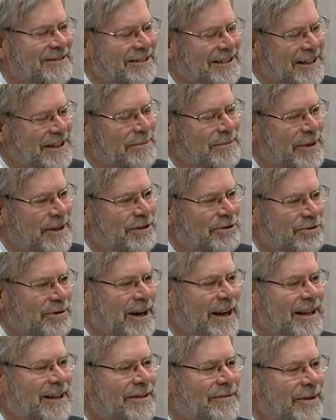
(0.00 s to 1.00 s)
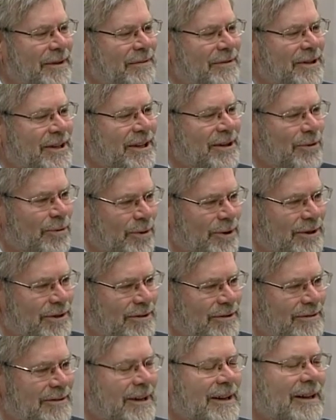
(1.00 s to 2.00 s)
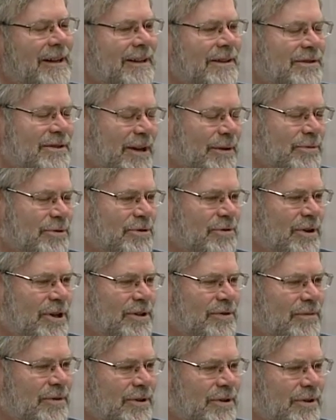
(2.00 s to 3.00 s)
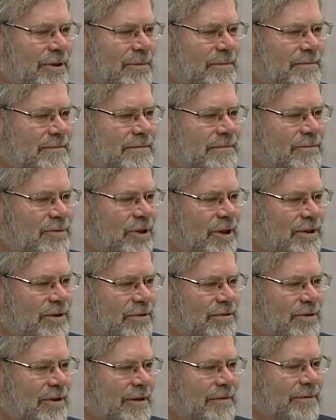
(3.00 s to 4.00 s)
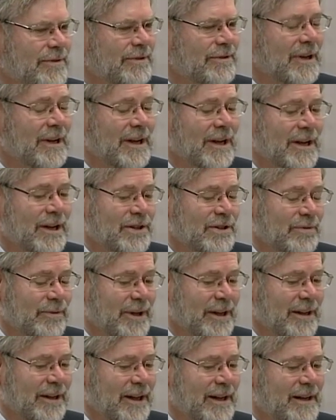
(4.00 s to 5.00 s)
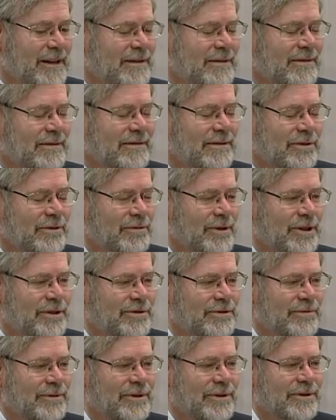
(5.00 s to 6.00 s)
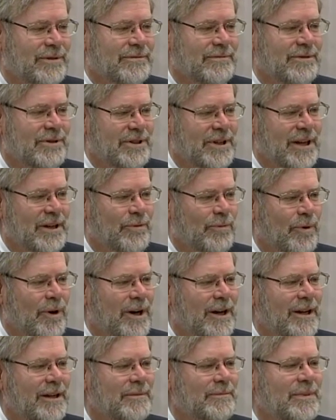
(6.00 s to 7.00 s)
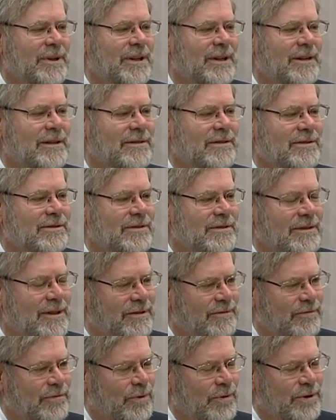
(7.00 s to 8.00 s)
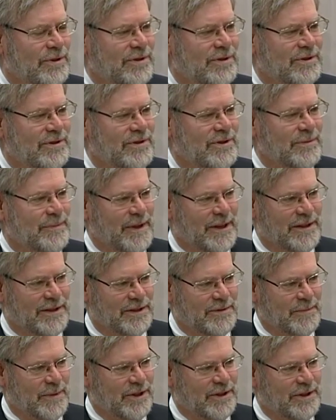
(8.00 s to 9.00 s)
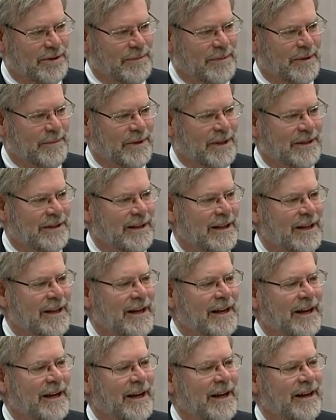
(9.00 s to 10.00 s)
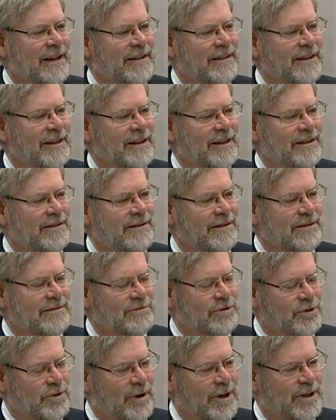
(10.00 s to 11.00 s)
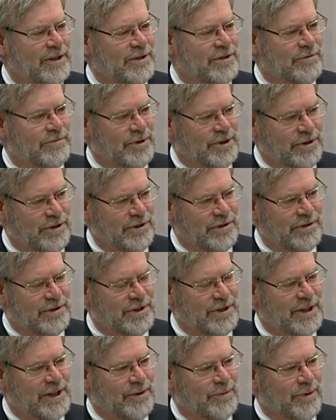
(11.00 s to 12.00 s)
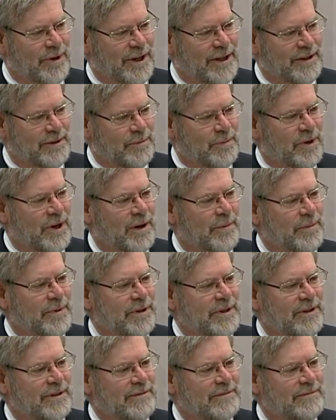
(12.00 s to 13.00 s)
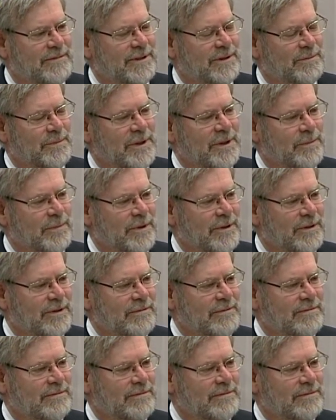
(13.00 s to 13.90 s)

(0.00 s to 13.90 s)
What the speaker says: keeping track of everything ordered. So that was transferred to the treasurer's office. So we elect the treasurer statewide because it enforces the balanced budget amendment and then tries to return statewide the property that people